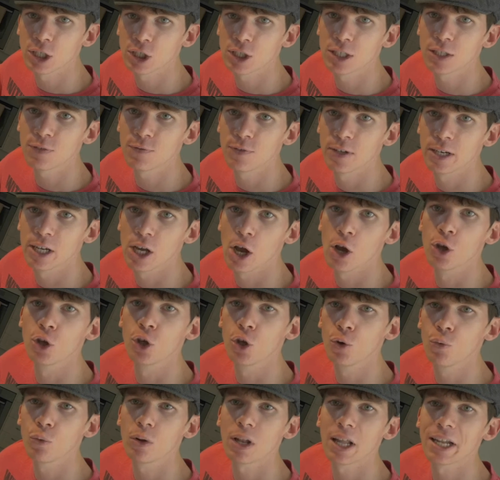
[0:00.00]
this video,
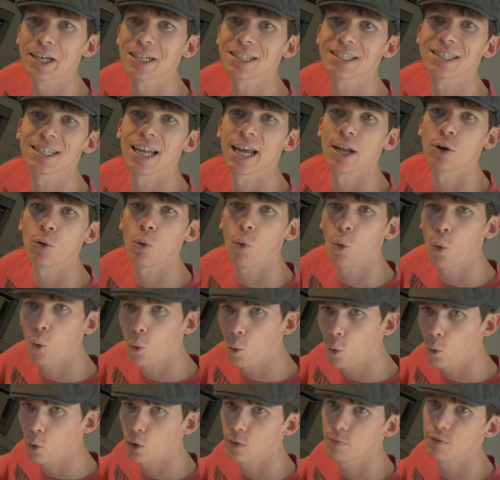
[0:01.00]
you will understand
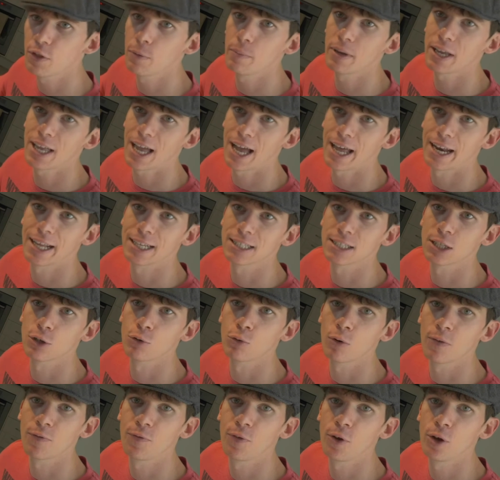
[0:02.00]
all of the mechanics that are
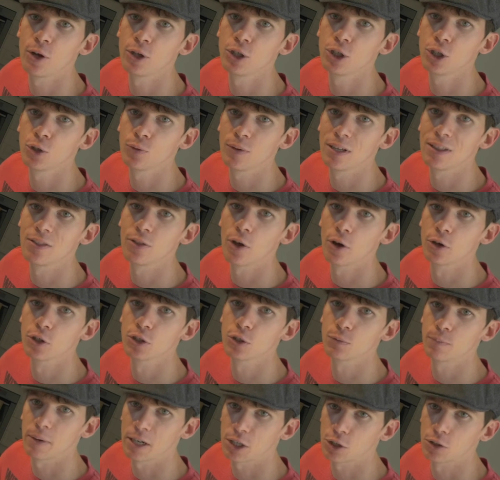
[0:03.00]
referred to in those
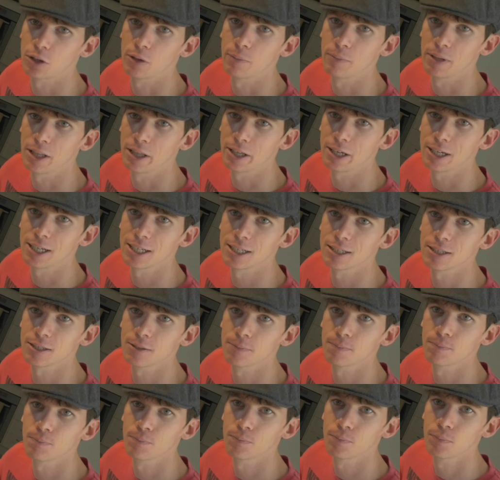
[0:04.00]
special abilities.
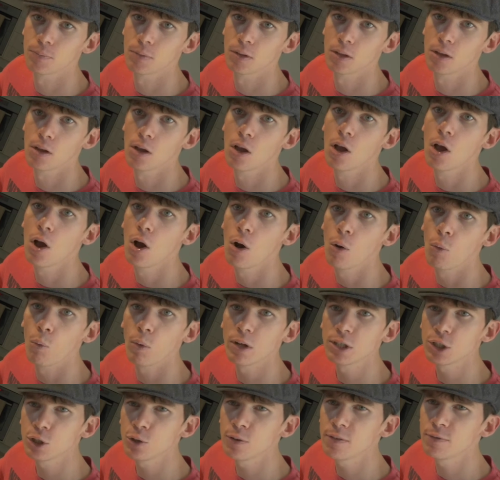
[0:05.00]

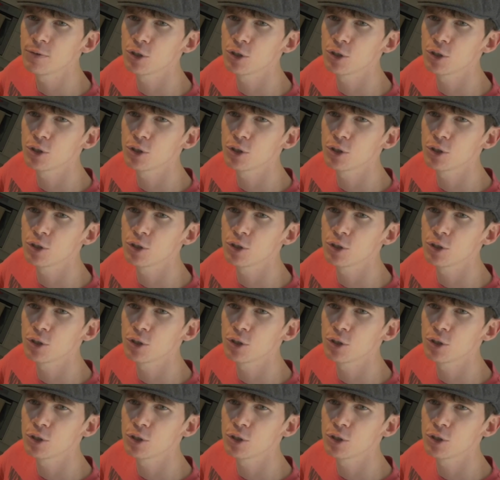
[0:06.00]
Once you have